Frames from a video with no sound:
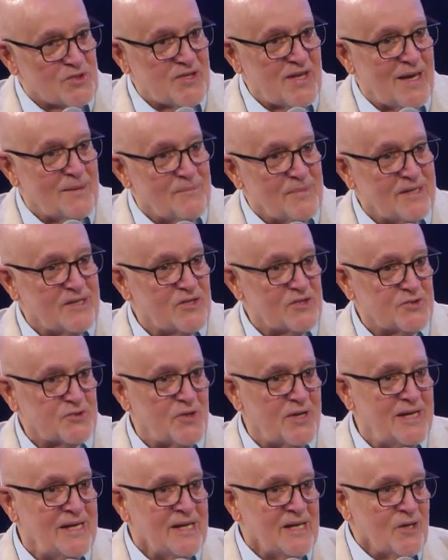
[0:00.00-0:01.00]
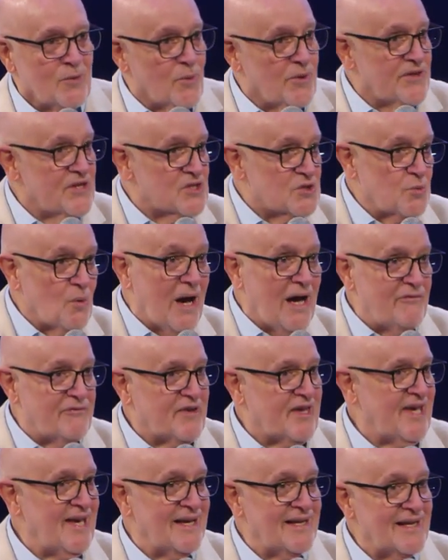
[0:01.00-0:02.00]
that ministry with his wife
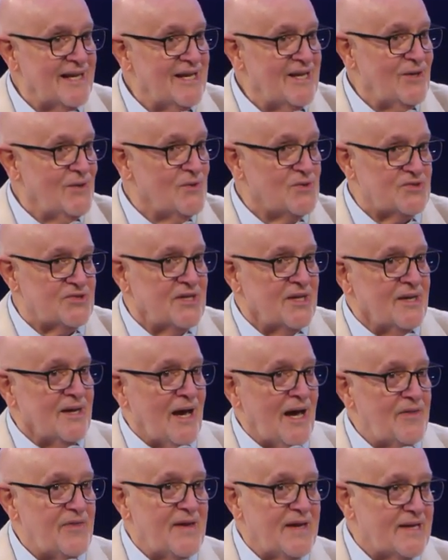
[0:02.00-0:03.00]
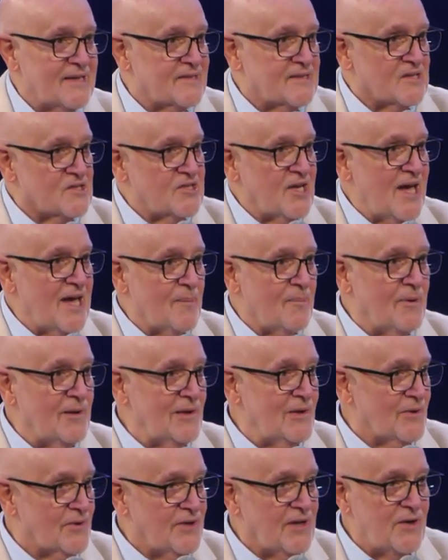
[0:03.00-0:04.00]
Kelly, who's, I think, at the table
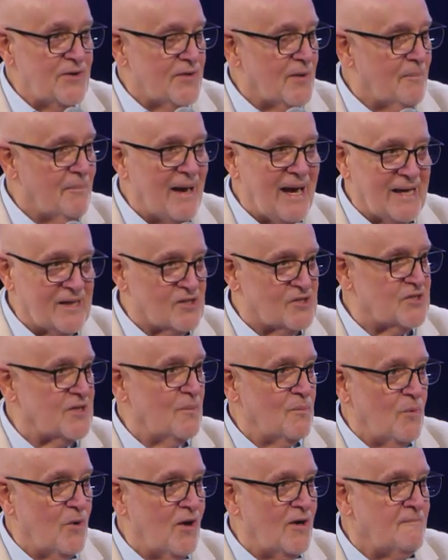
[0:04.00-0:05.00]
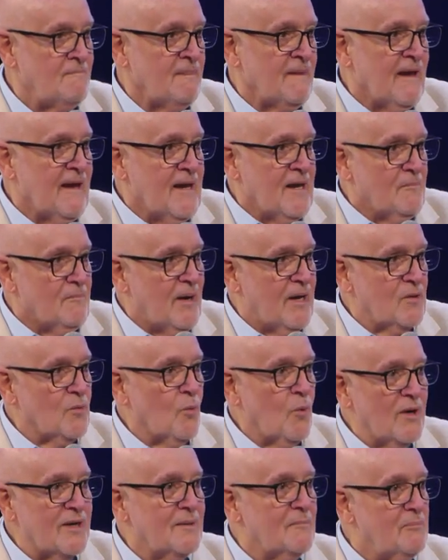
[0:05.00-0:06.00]
or near the back somewhere. But
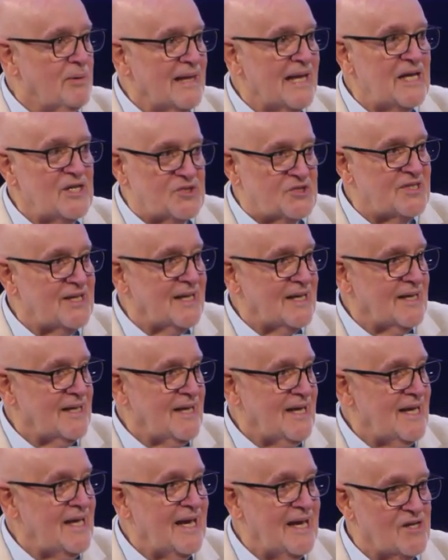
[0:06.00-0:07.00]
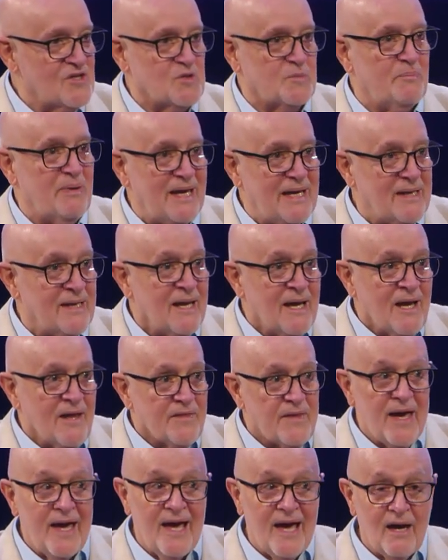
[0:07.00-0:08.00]
what a blessing he has been.
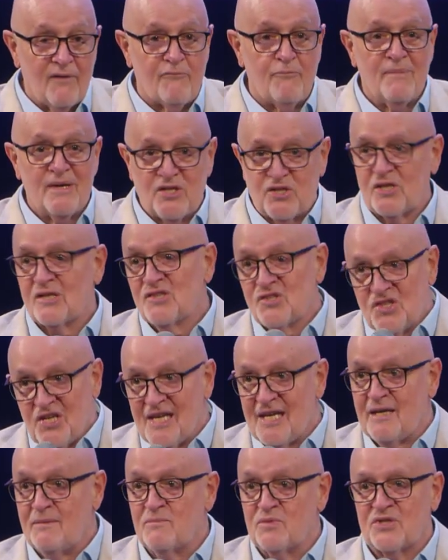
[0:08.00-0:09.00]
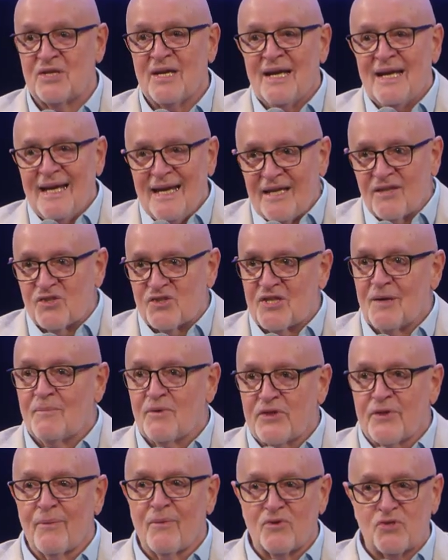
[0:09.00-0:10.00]
They have mission teams in some
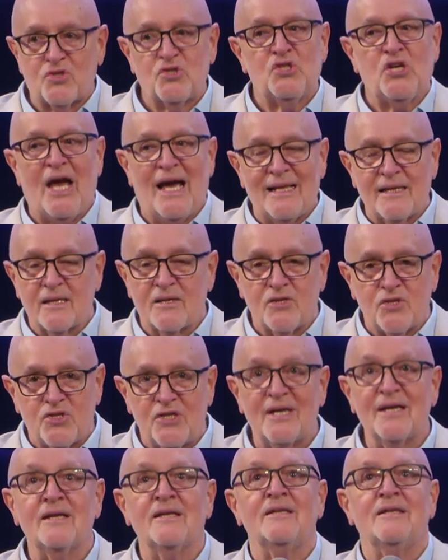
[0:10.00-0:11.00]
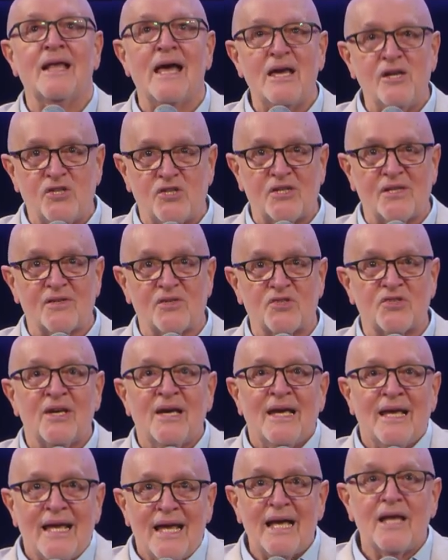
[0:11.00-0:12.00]
of the most challenging nations
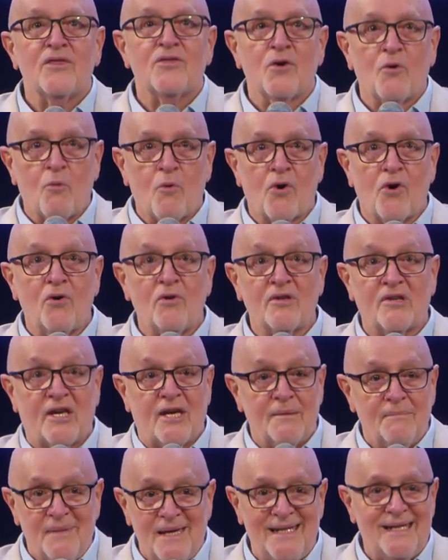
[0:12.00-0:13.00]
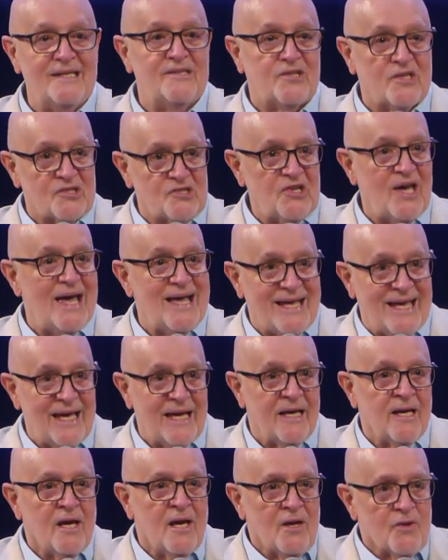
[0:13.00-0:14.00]
in the world committed to
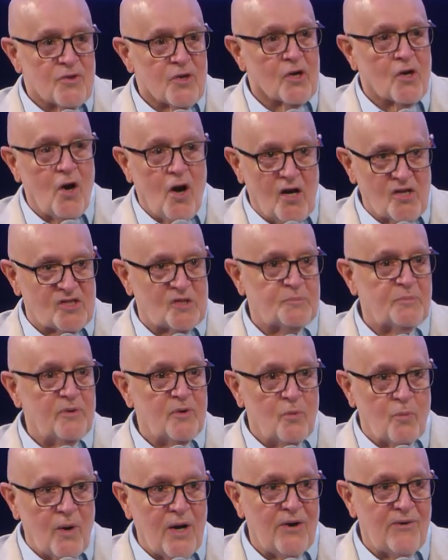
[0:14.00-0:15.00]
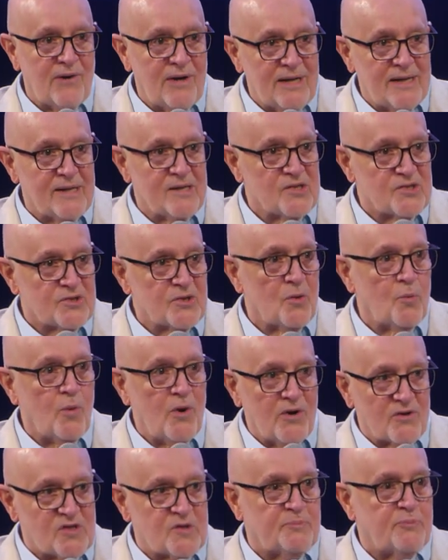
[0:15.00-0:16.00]
taking the gospel where it is,
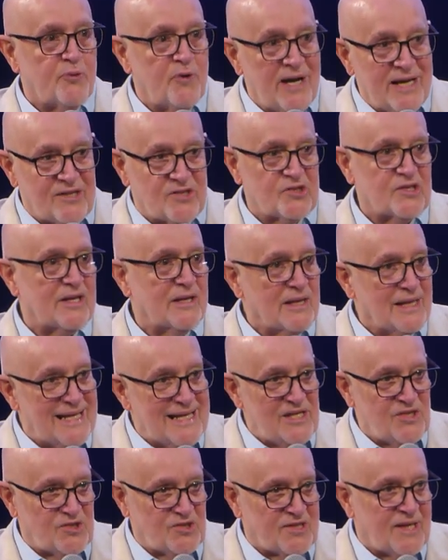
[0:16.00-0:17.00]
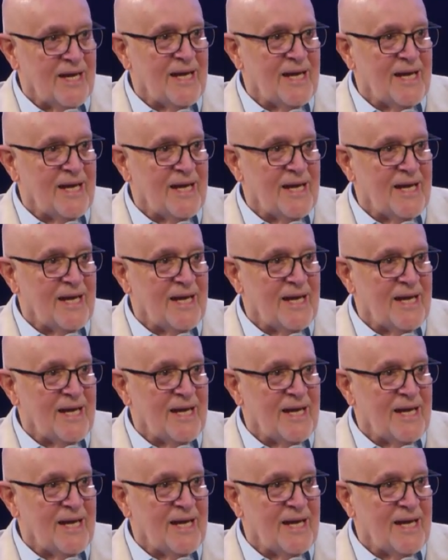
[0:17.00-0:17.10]
where it's preached least